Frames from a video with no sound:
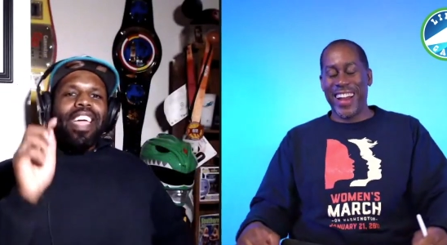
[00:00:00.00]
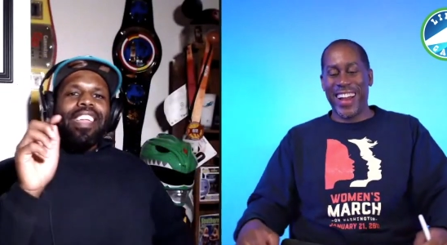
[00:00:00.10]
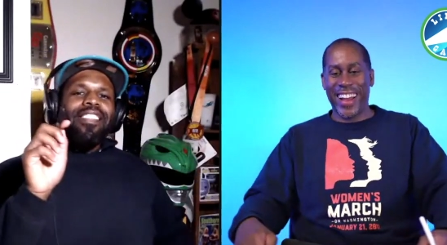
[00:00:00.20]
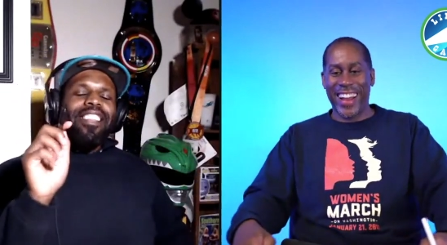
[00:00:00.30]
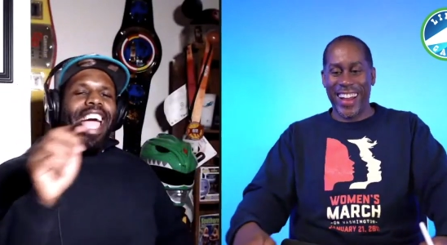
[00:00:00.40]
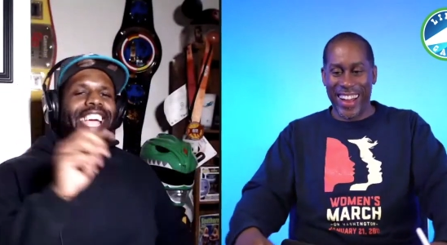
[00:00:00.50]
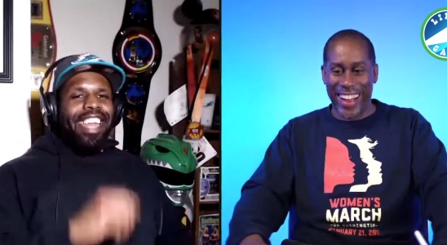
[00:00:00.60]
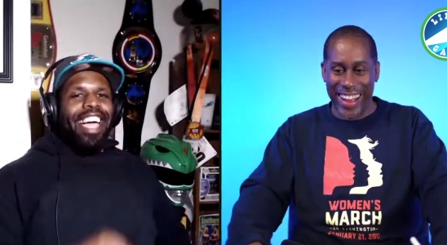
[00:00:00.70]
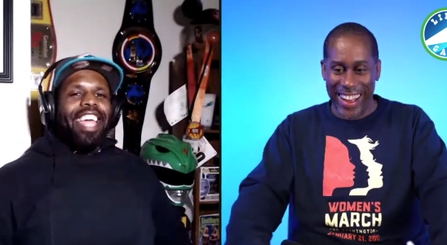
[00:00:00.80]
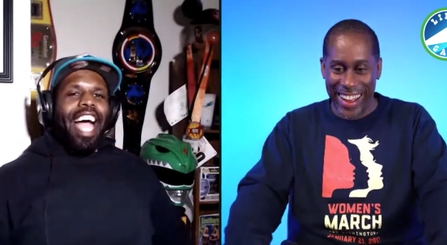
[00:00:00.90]
Speaker 1: Take that
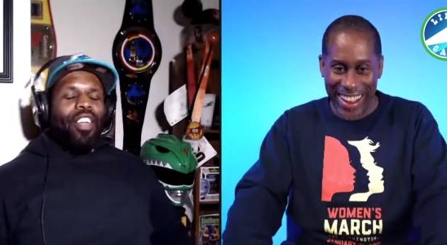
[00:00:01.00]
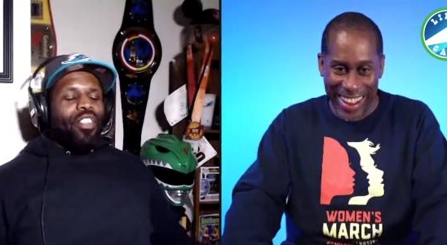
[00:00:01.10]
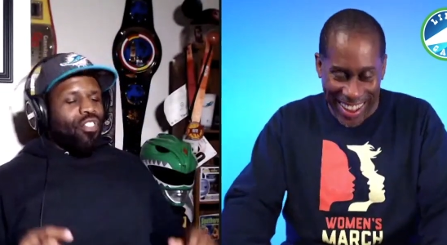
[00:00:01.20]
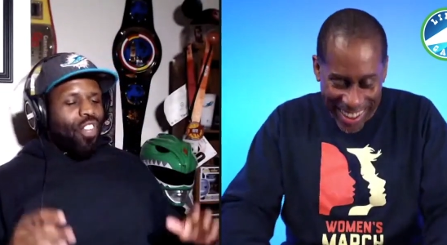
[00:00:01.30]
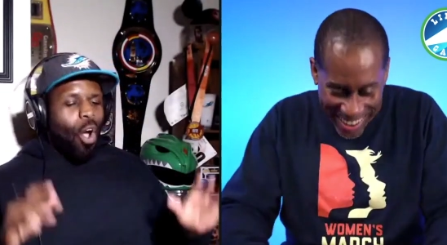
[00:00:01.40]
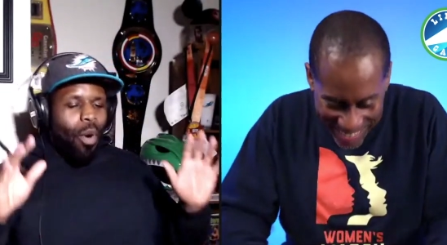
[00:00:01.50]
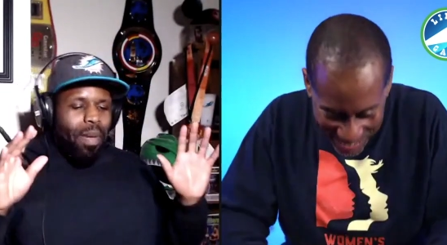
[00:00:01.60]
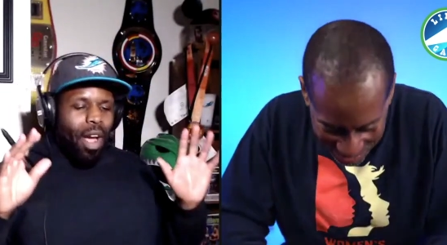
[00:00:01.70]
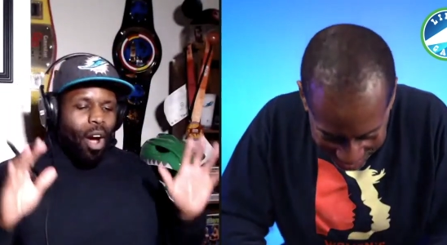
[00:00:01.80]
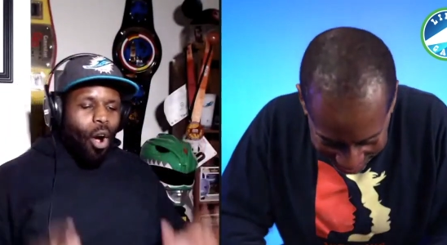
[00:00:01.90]
out, the show would be a
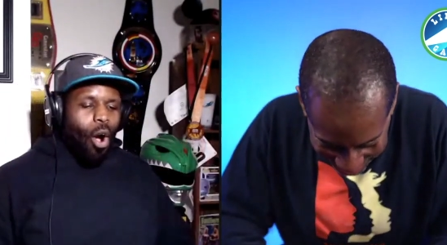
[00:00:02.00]
whole